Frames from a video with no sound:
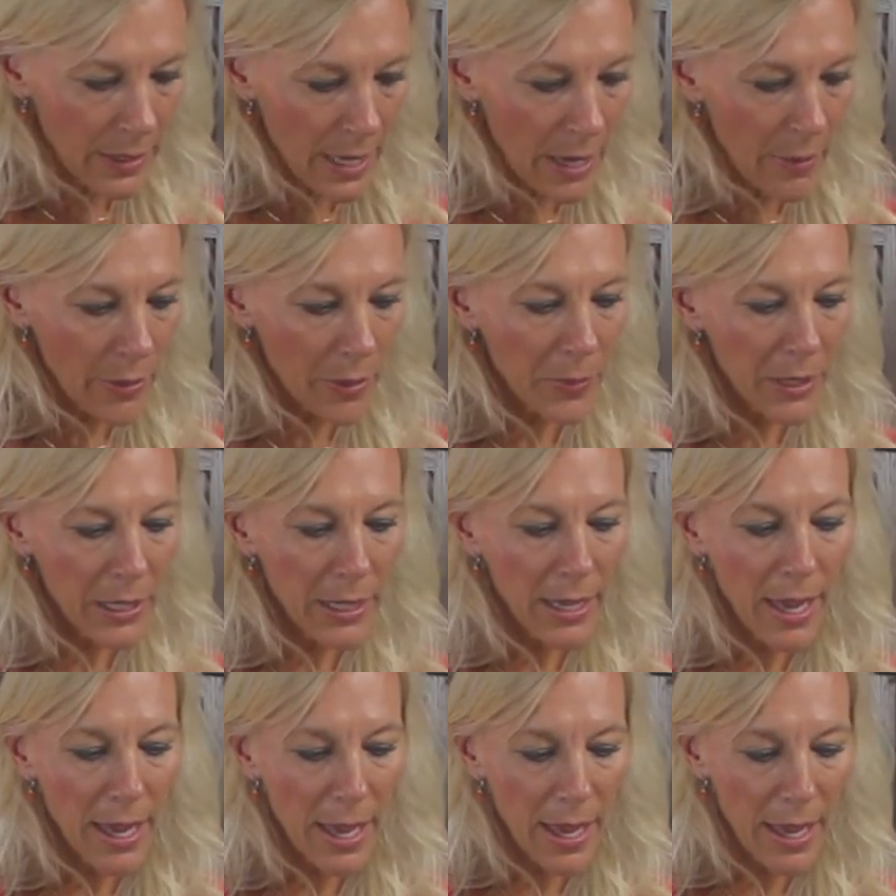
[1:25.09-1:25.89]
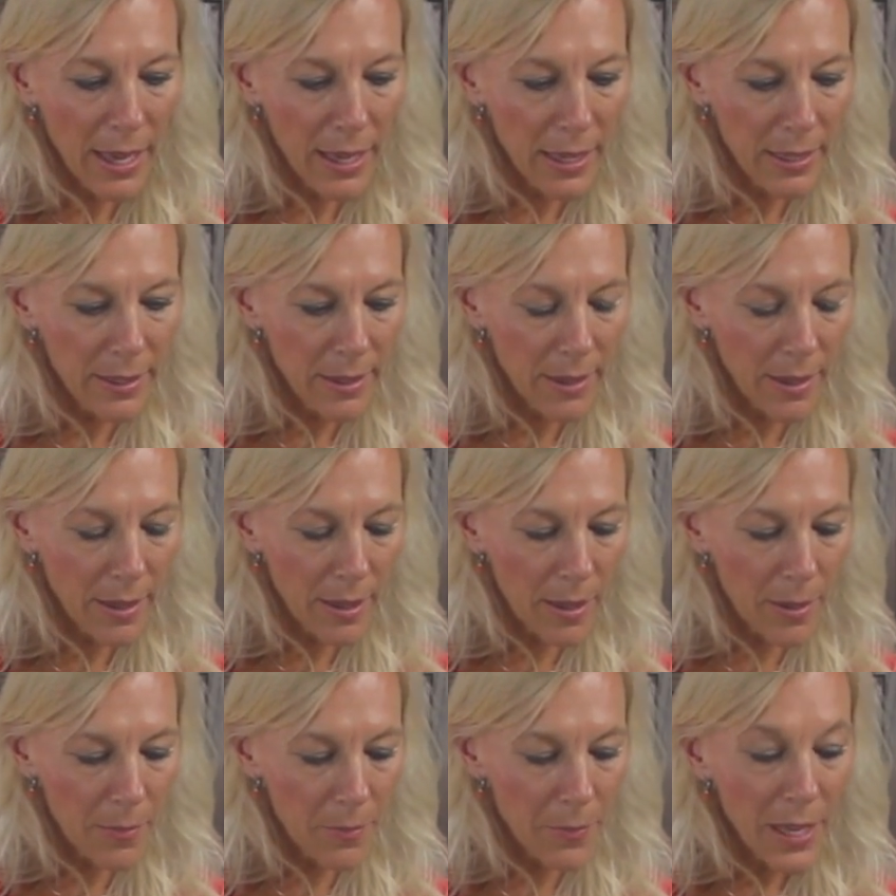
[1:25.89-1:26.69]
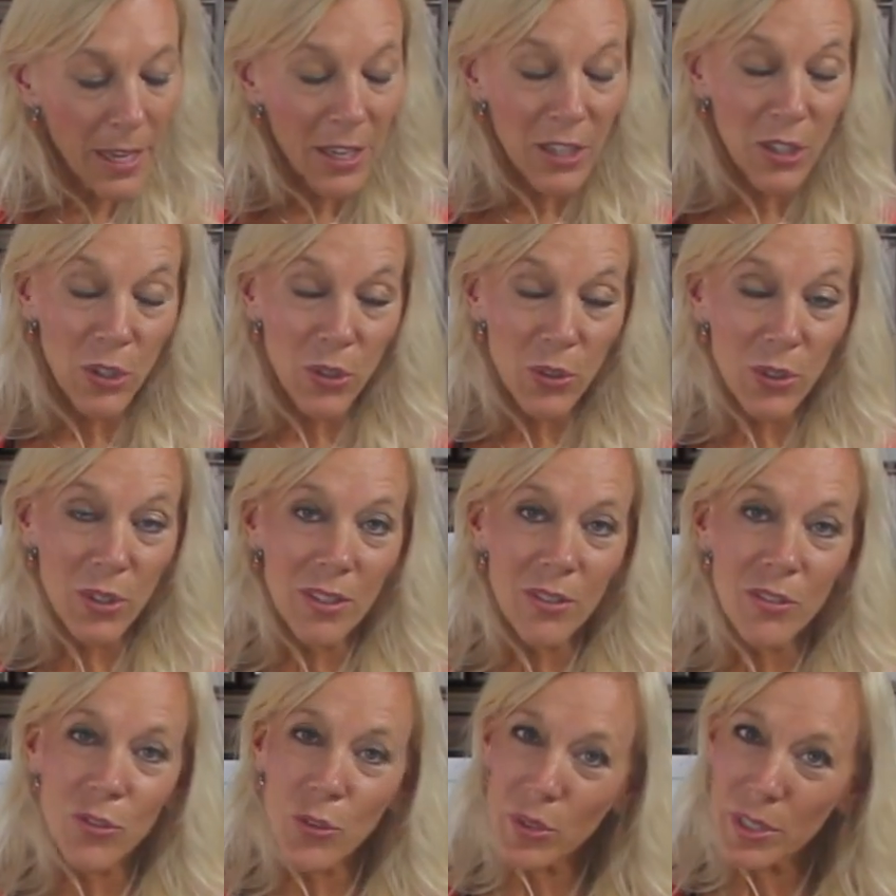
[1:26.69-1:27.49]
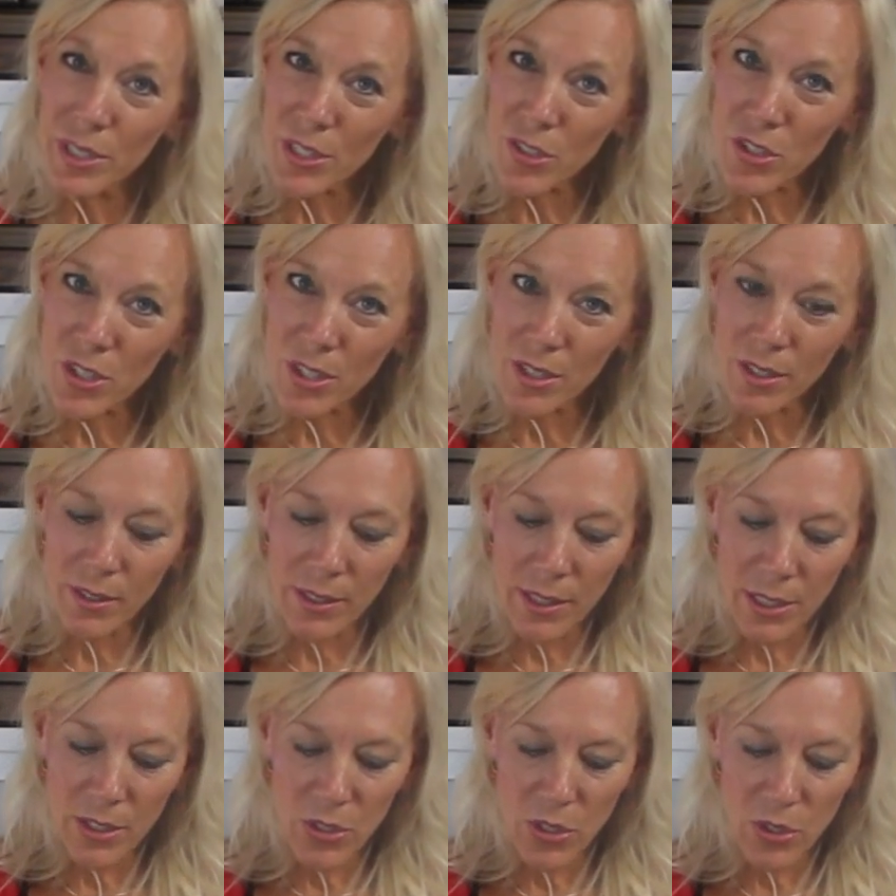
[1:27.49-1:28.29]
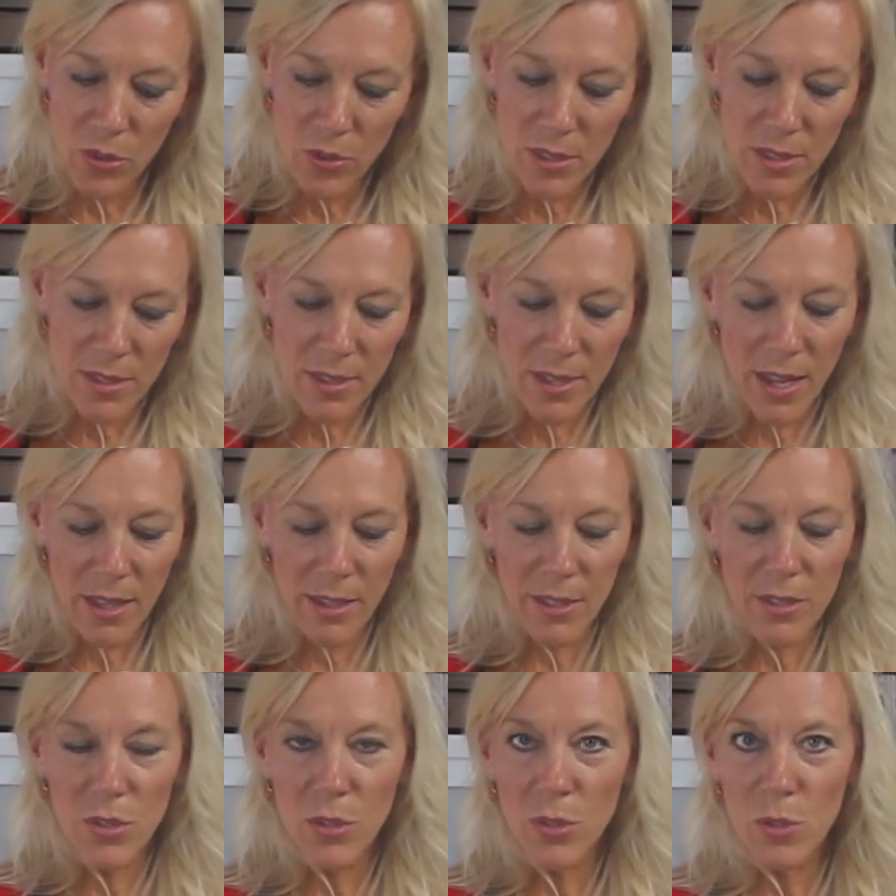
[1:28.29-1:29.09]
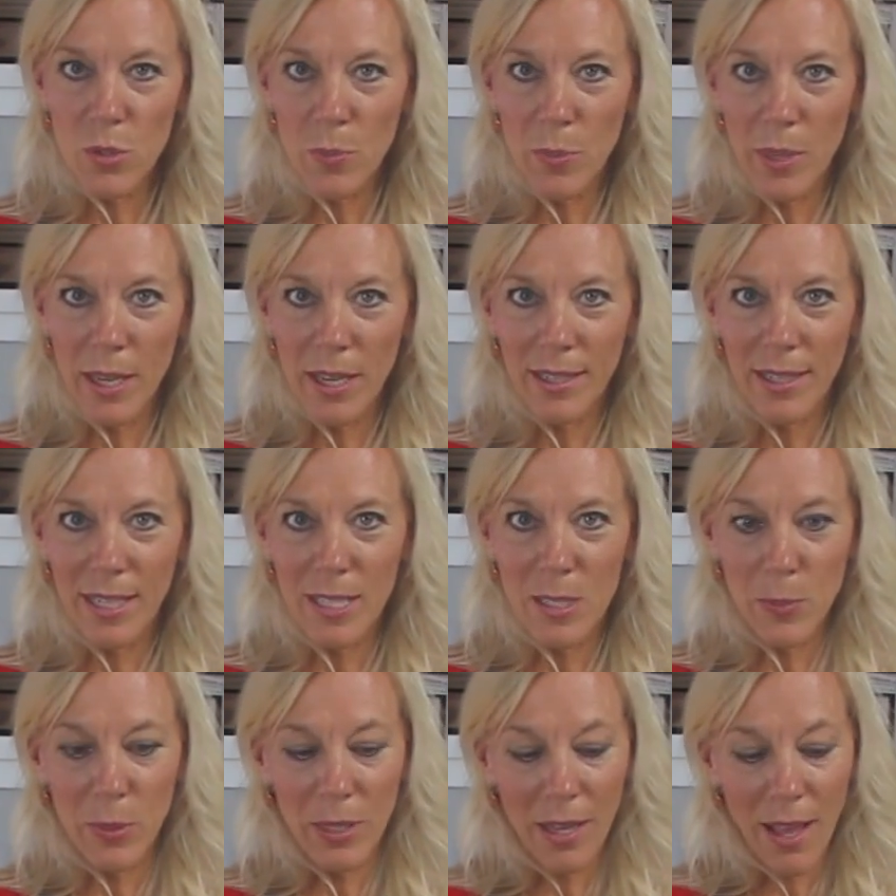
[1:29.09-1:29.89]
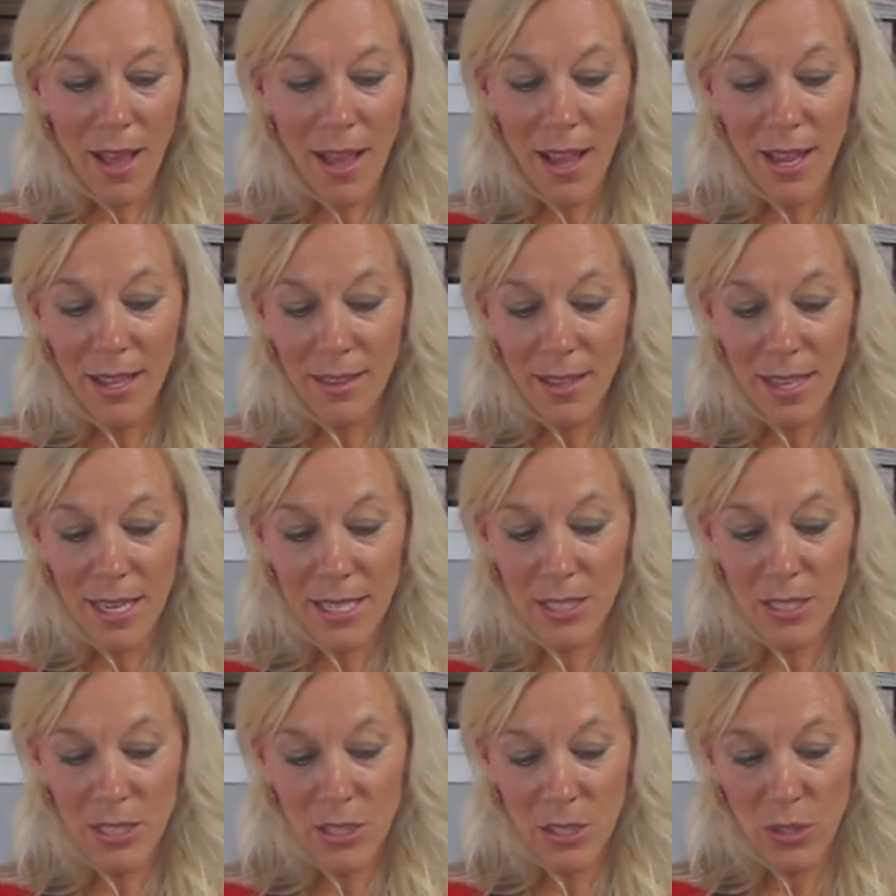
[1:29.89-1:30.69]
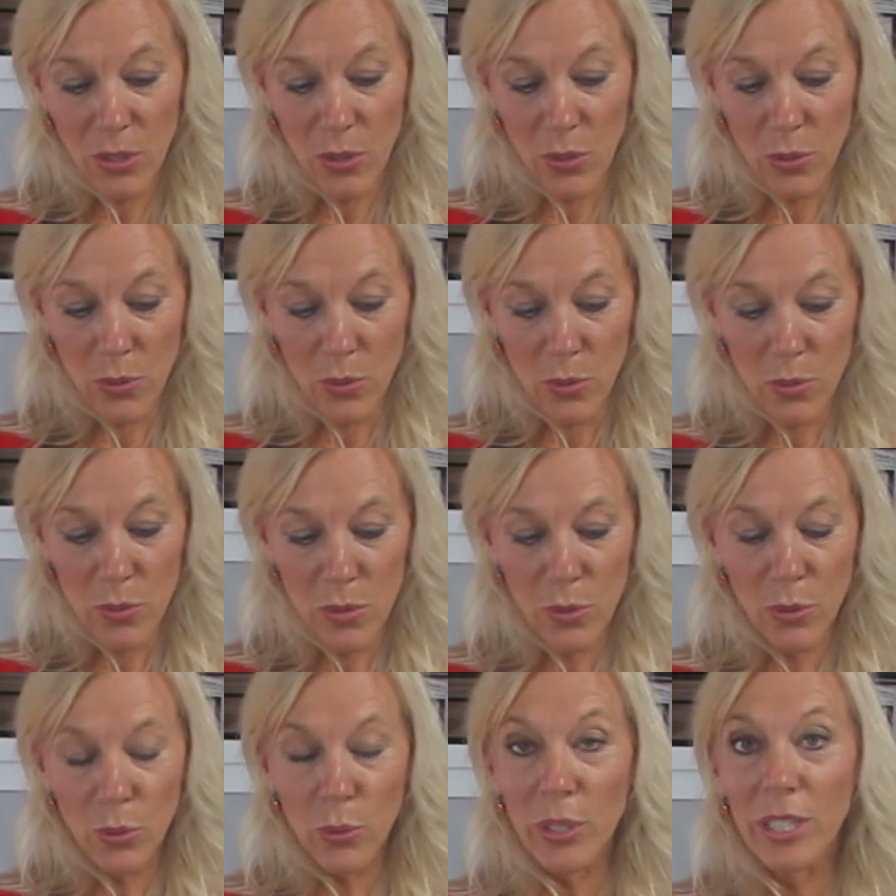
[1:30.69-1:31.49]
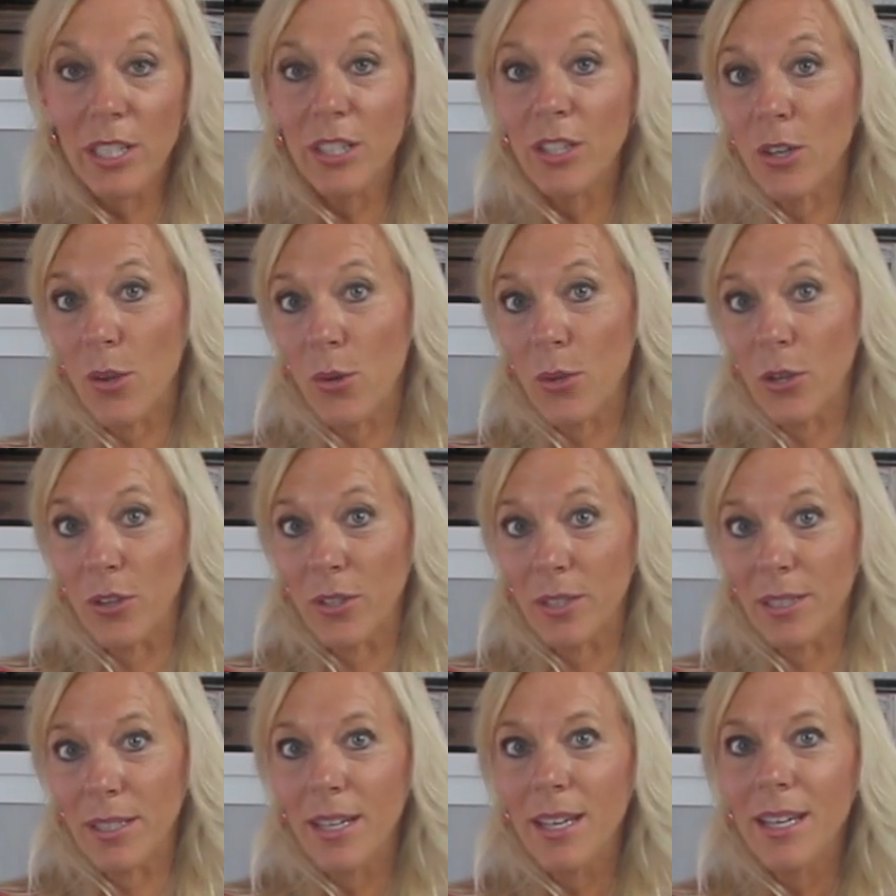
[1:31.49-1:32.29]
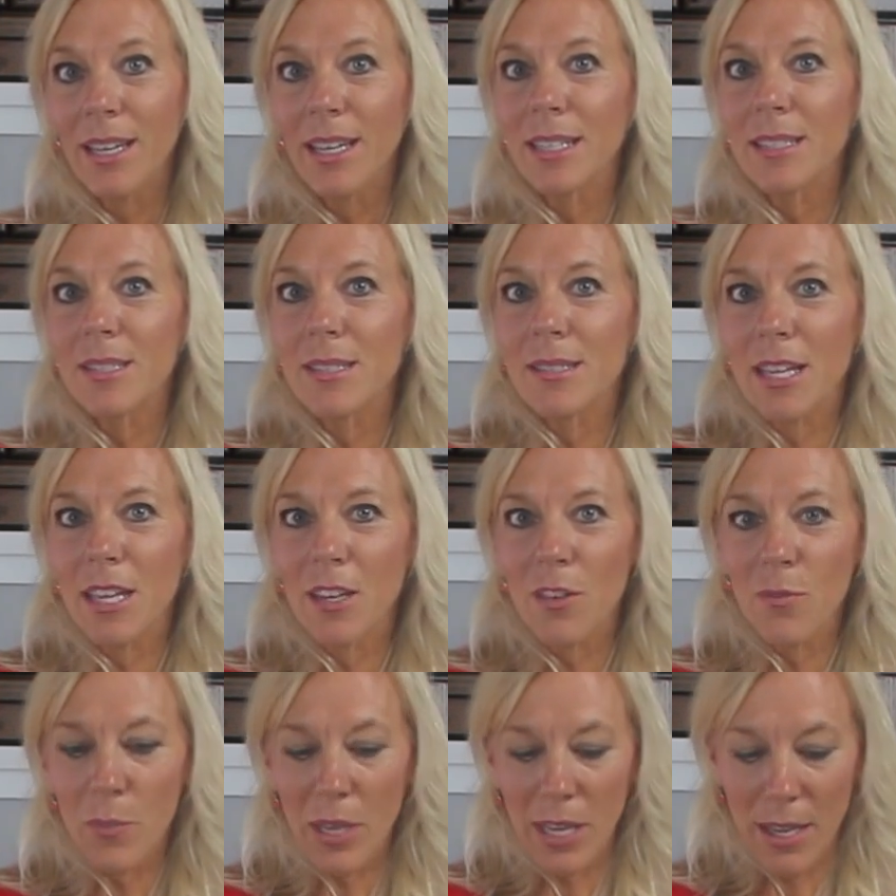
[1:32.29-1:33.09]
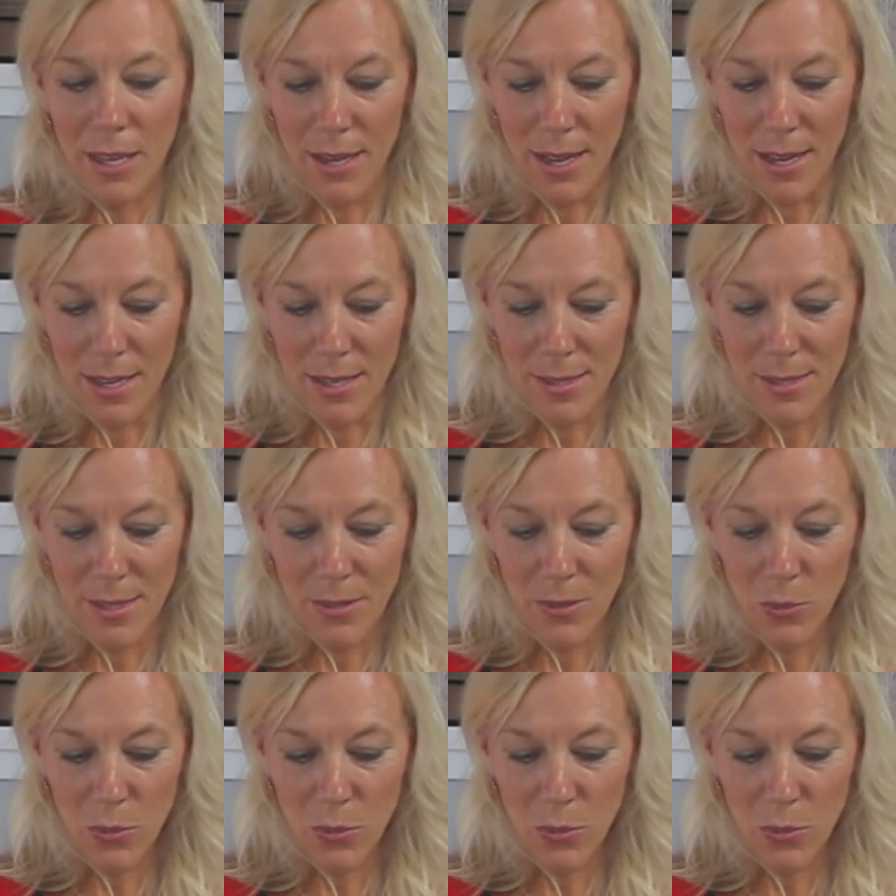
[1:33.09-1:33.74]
Now I'm going to add, um, you, traditionally tuna salads use mayonnaise, but I like to use Greek yogurt instead of mayonnaise.